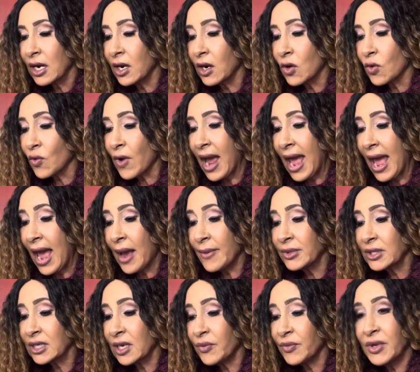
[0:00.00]
grab
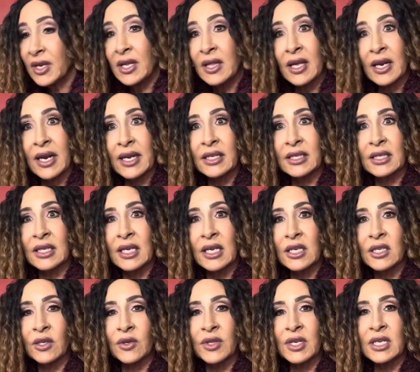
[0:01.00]
something that I see.
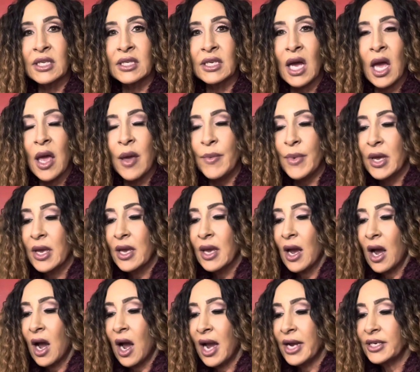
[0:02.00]
So this time
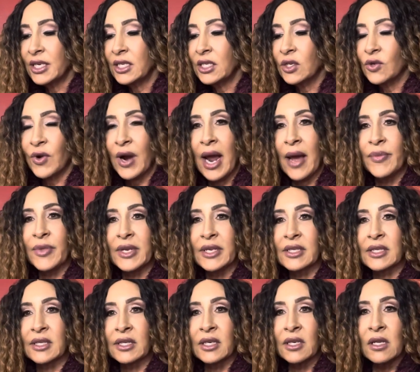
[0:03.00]
I just grabbed
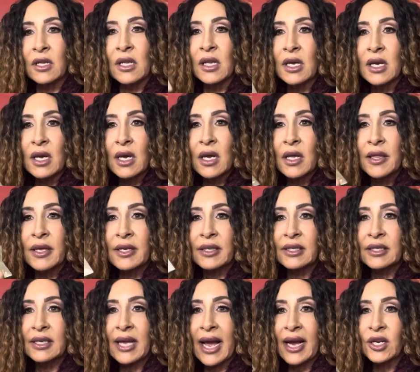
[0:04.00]
this little, this
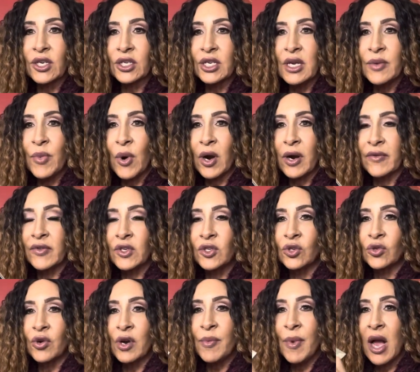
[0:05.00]
is actually part of a
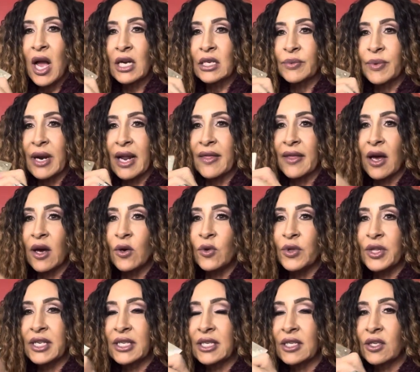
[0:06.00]
jewelry box, but I thought, oh,
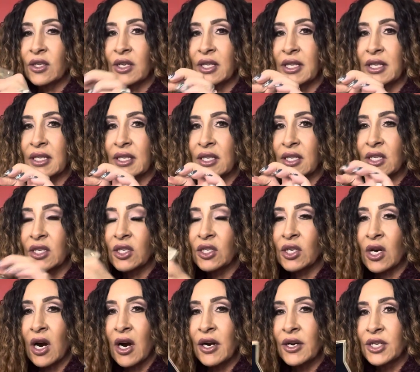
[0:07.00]
this is good. This is a
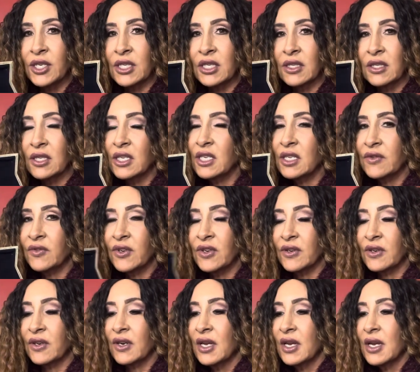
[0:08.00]
star, just
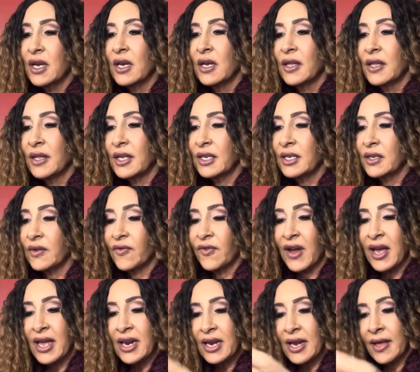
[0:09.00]
for this
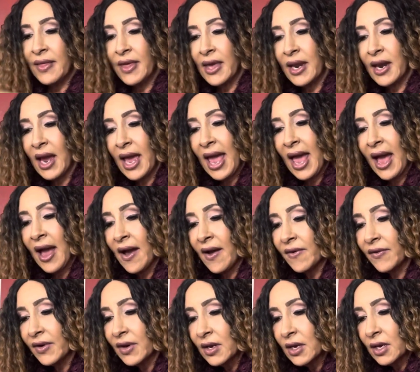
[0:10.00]
fun. And then I
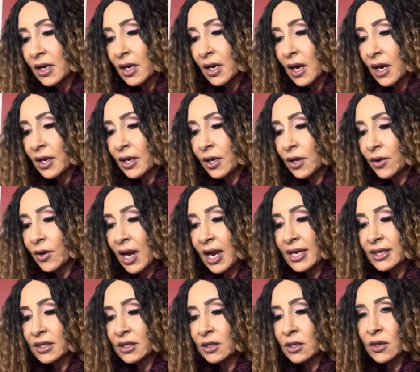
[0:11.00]
have, you
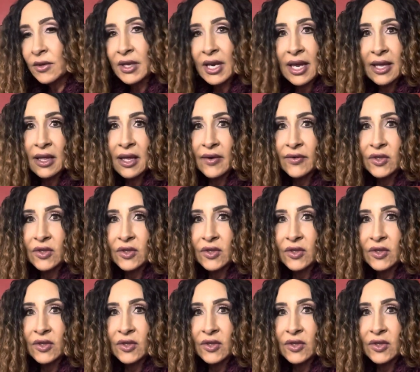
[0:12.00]
guys know that I love